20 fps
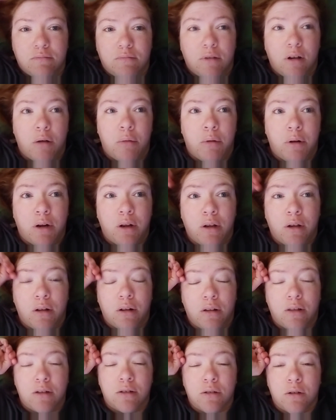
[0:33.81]
I want to go to
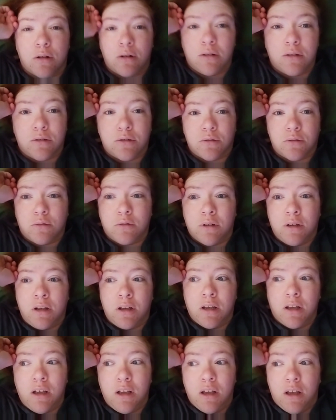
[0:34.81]
the dollar store,
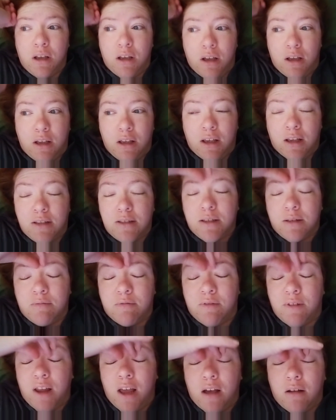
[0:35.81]
get some
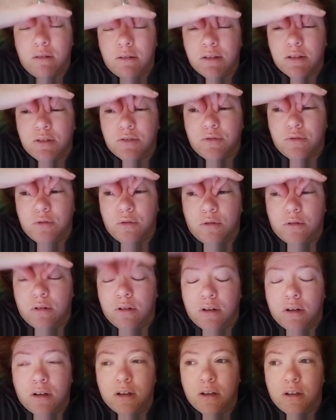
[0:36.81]
flowers
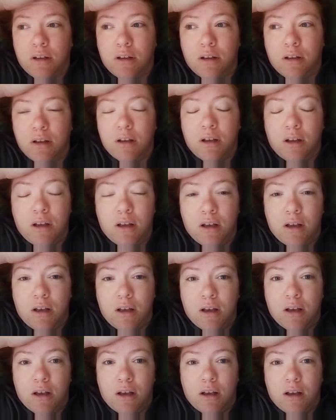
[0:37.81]
for
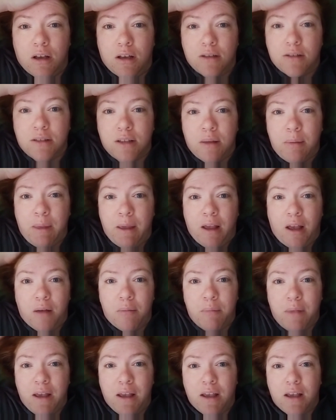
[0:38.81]
something I'm
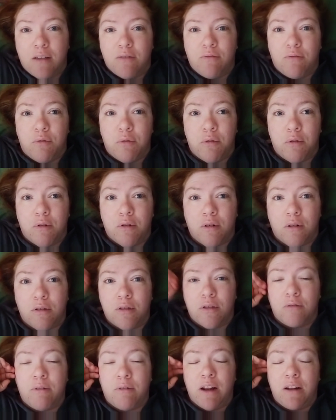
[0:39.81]
making for
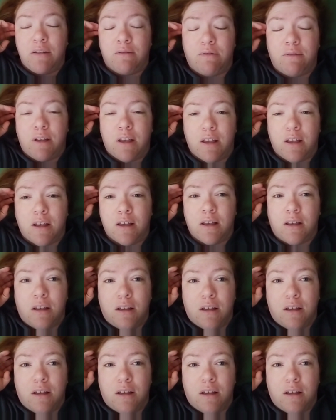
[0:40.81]
the Ren Fair,